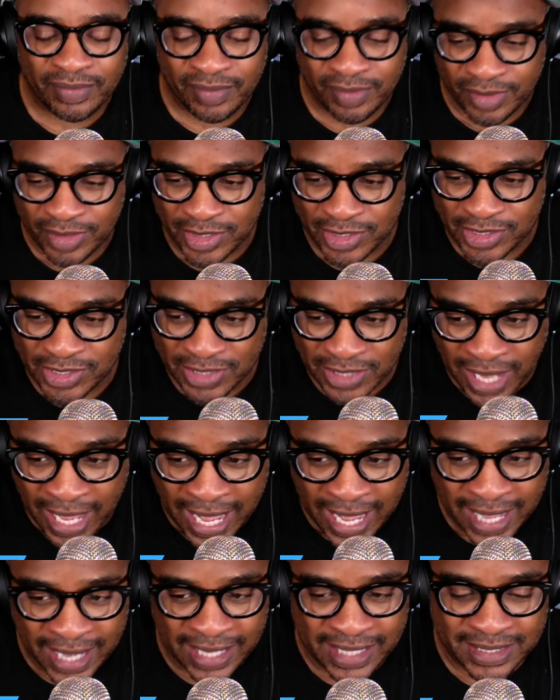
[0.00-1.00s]
the
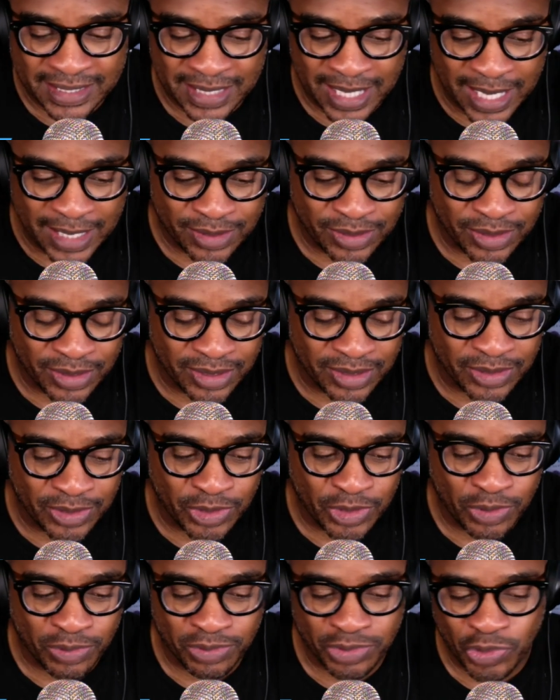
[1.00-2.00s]
size, like the
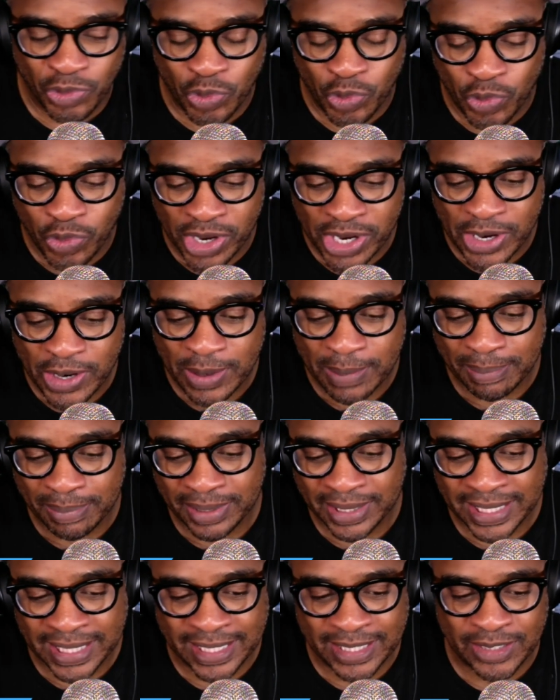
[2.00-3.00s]
rare
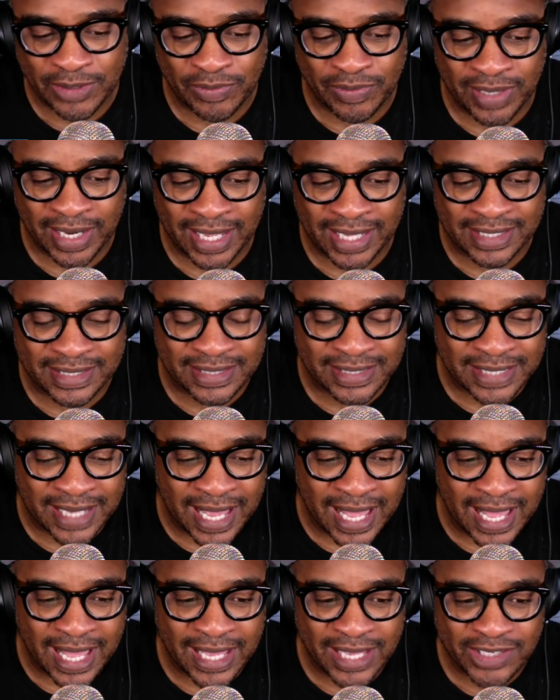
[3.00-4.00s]
blend of like
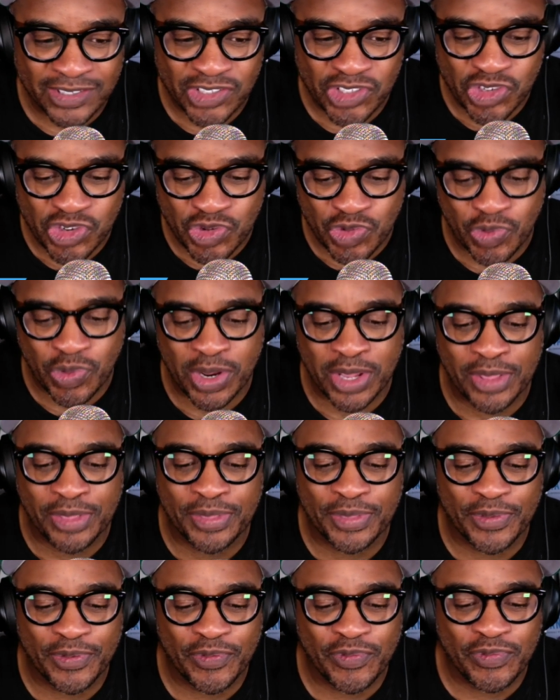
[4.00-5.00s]
size,
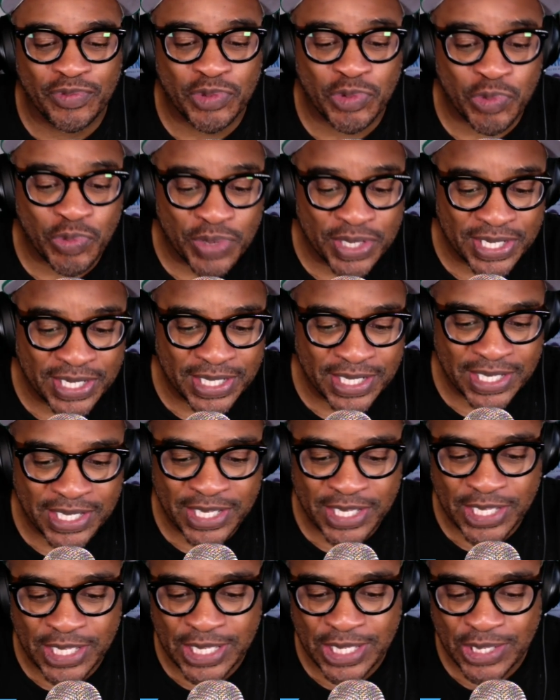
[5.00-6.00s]
strength,
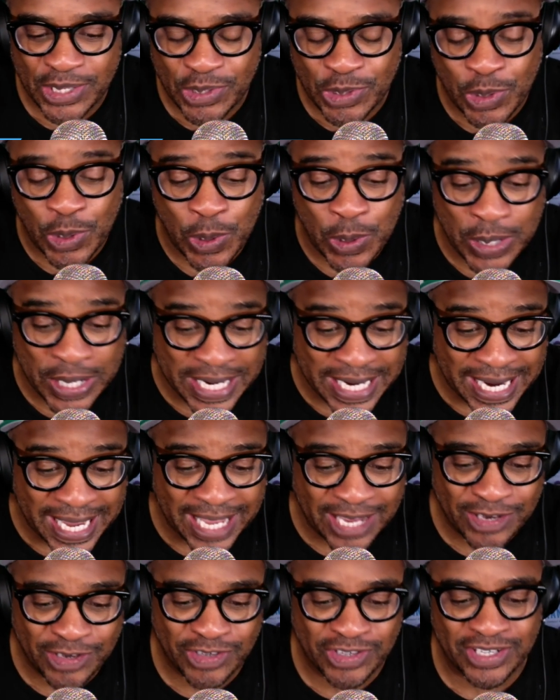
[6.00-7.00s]
fluidity,
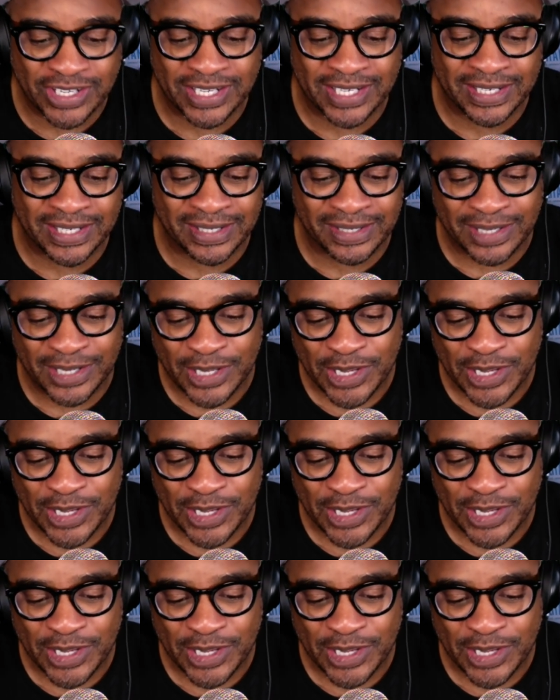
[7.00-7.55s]
coordination,